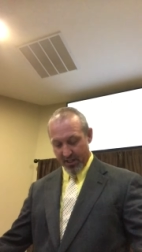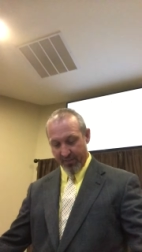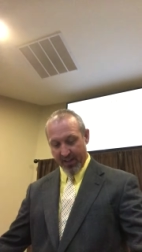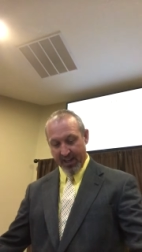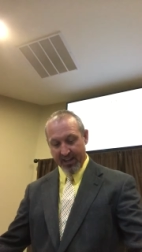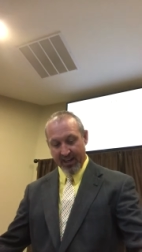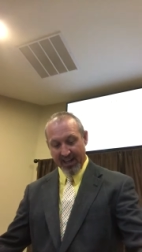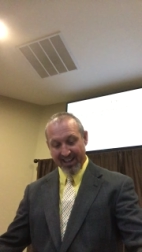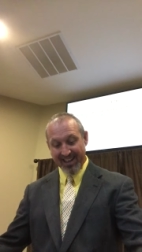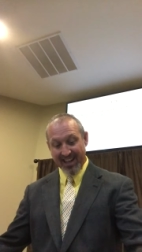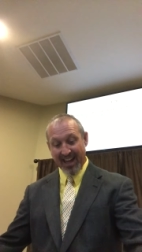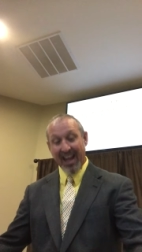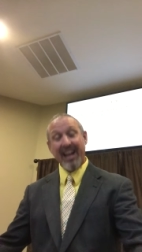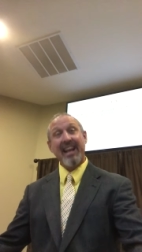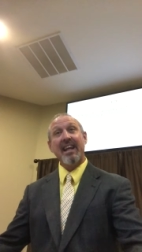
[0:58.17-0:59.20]
in that. I,
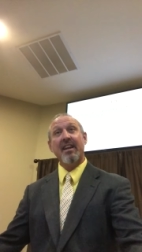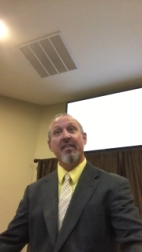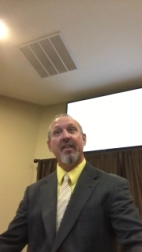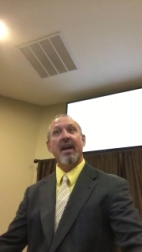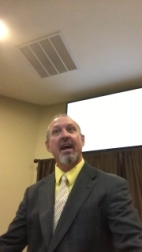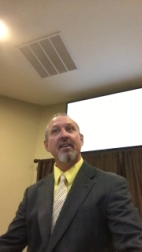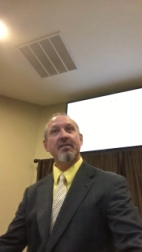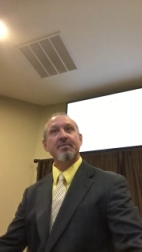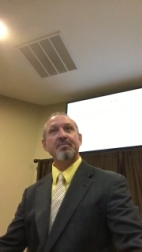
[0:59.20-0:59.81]
I needed that.